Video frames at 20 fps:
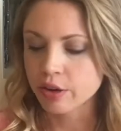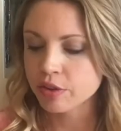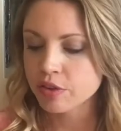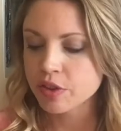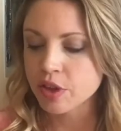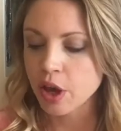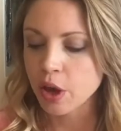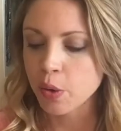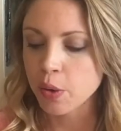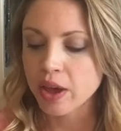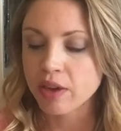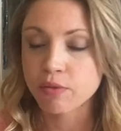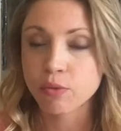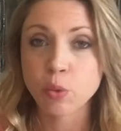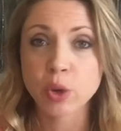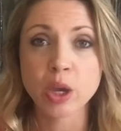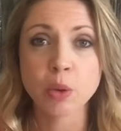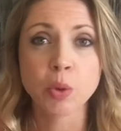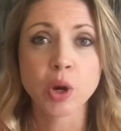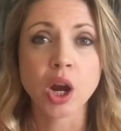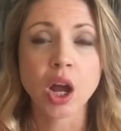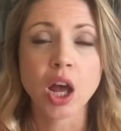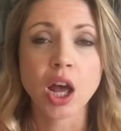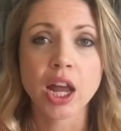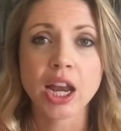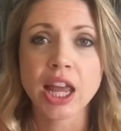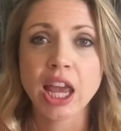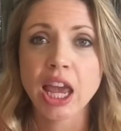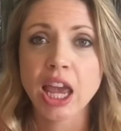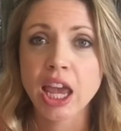So if we were
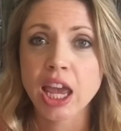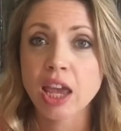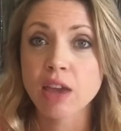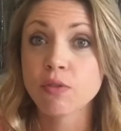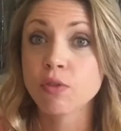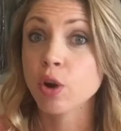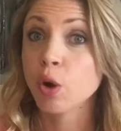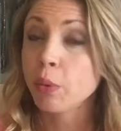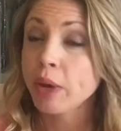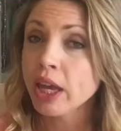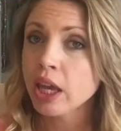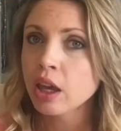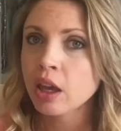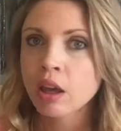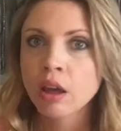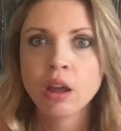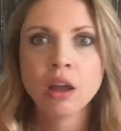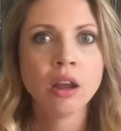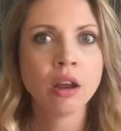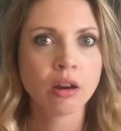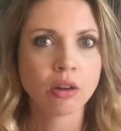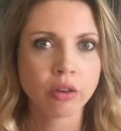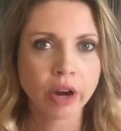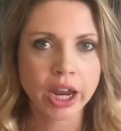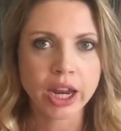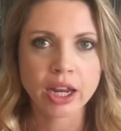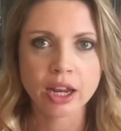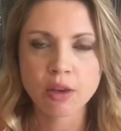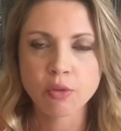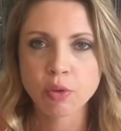on A for a week,
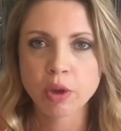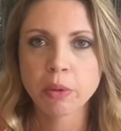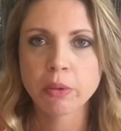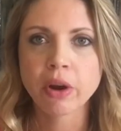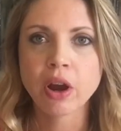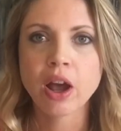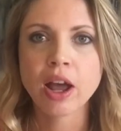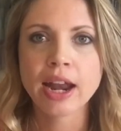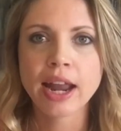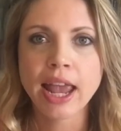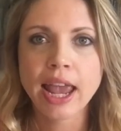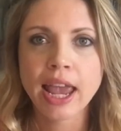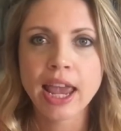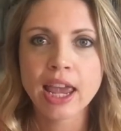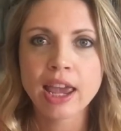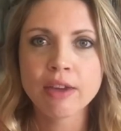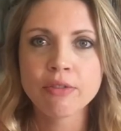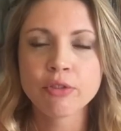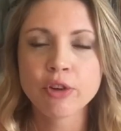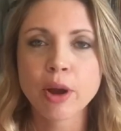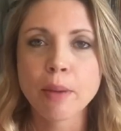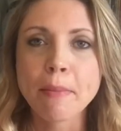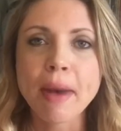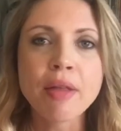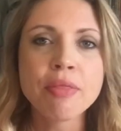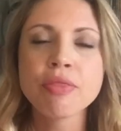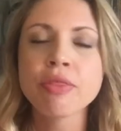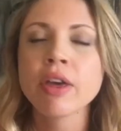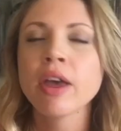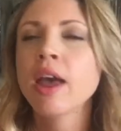great. If we were on A for a
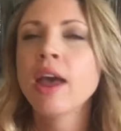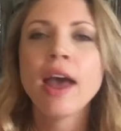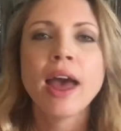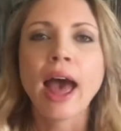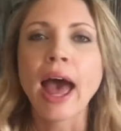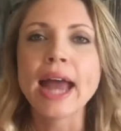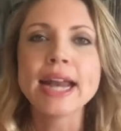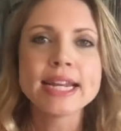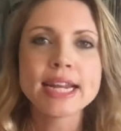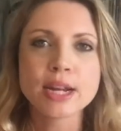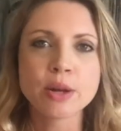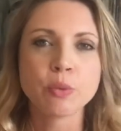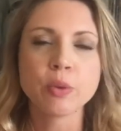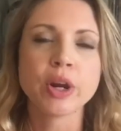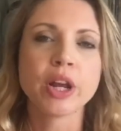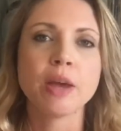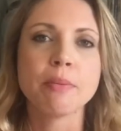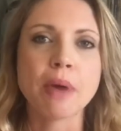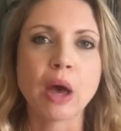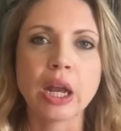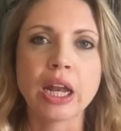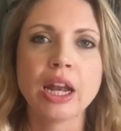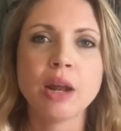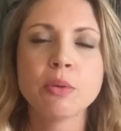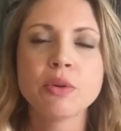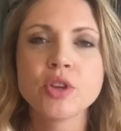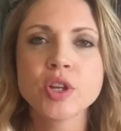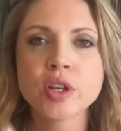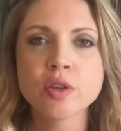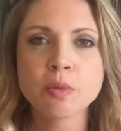month, I didn't worry about it. It
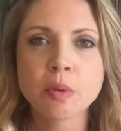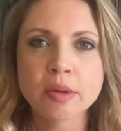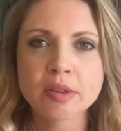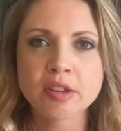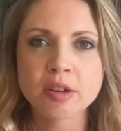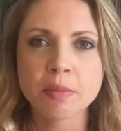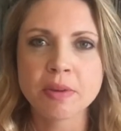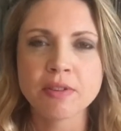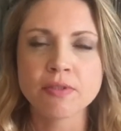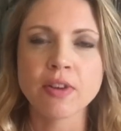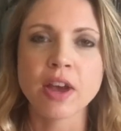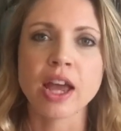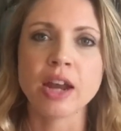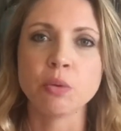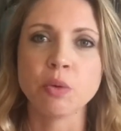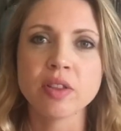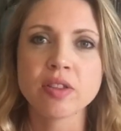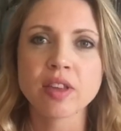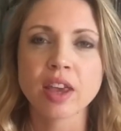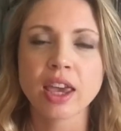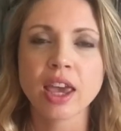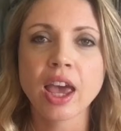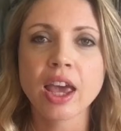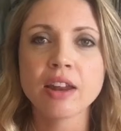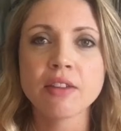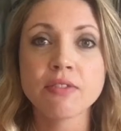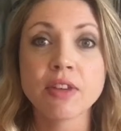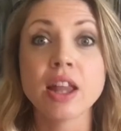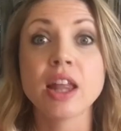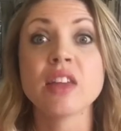was just supposed to be fun. Once I
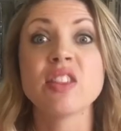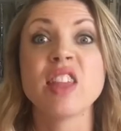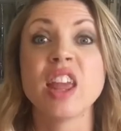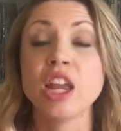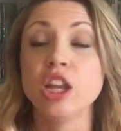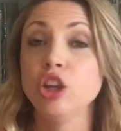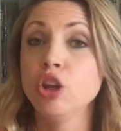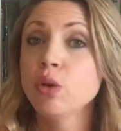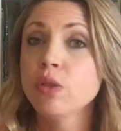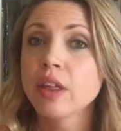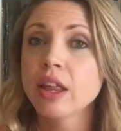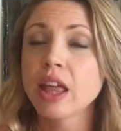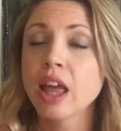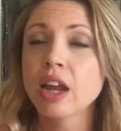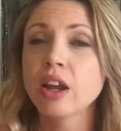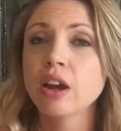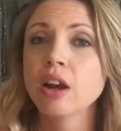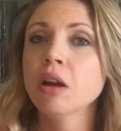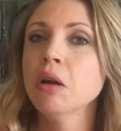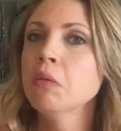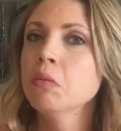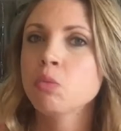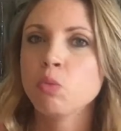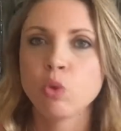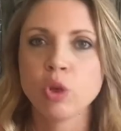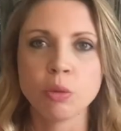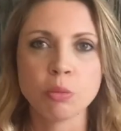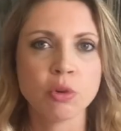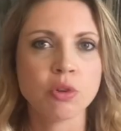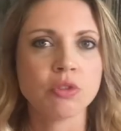kind of felt like they knew the letter,
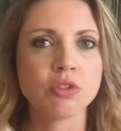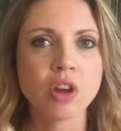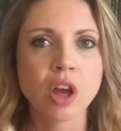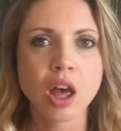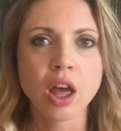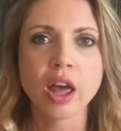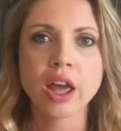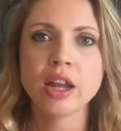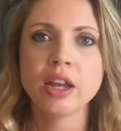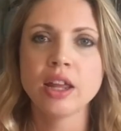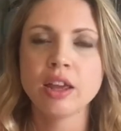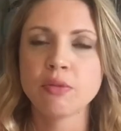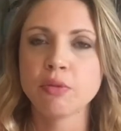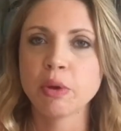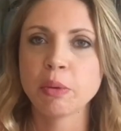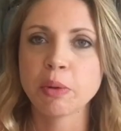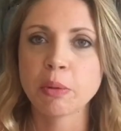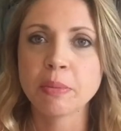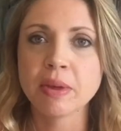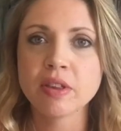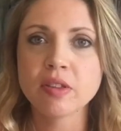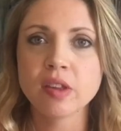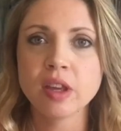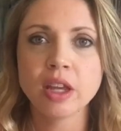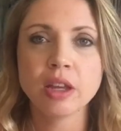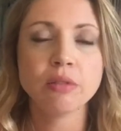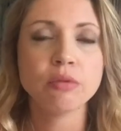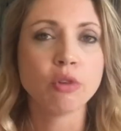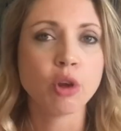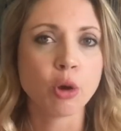we moved on. If we were
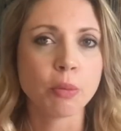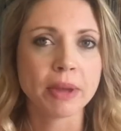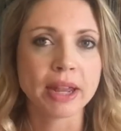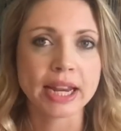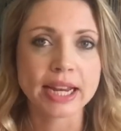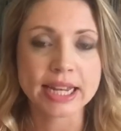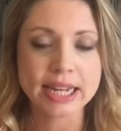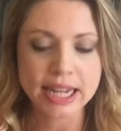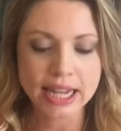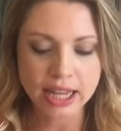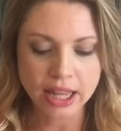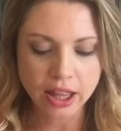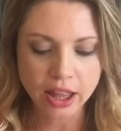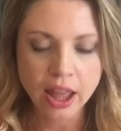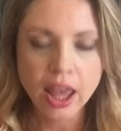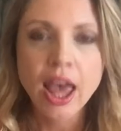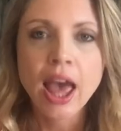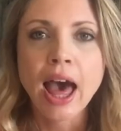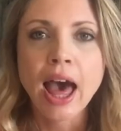busy, no big deal.